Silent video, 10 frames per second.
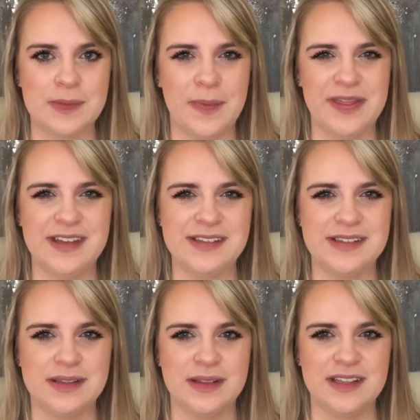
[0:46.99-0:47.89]
but this
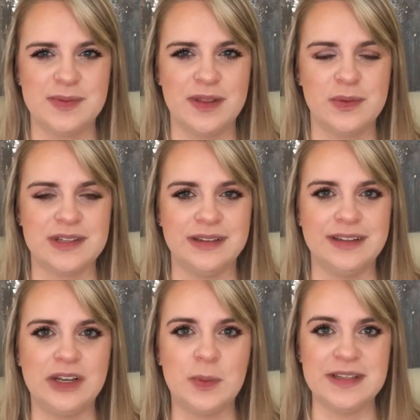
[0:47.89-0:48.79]
is this month was a
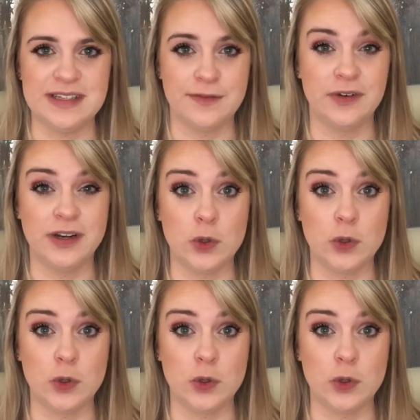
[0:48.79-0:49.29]
little bit different.